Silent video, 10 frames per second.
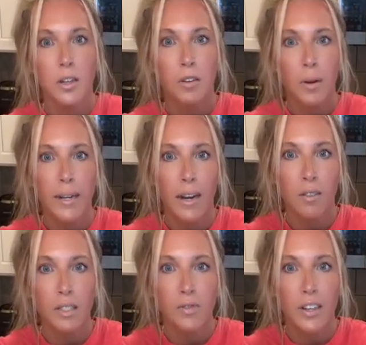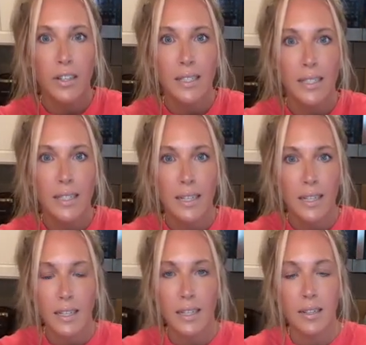right now it's very
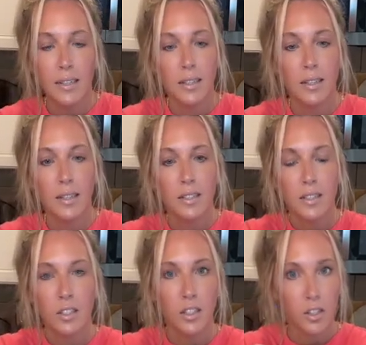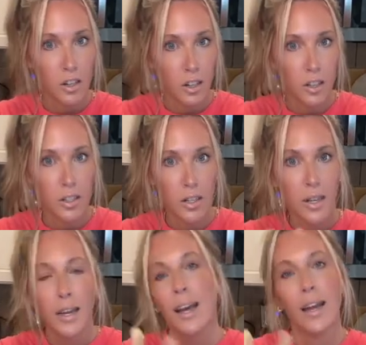sticky to start,
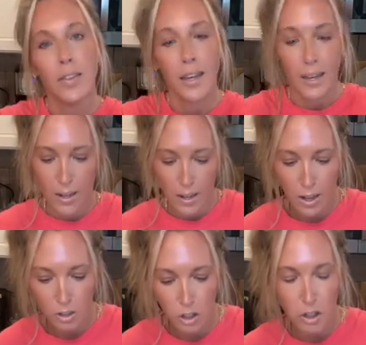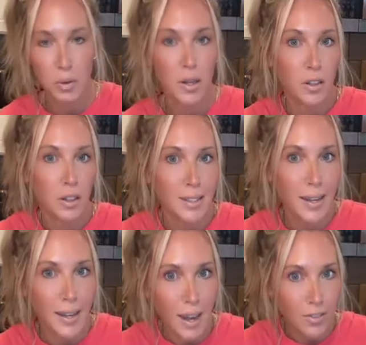and then I'll show you what it looks
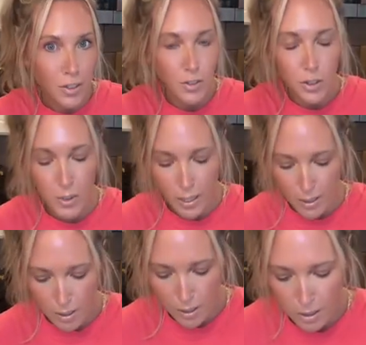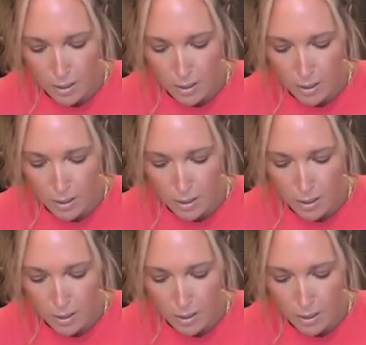like after a few minutes.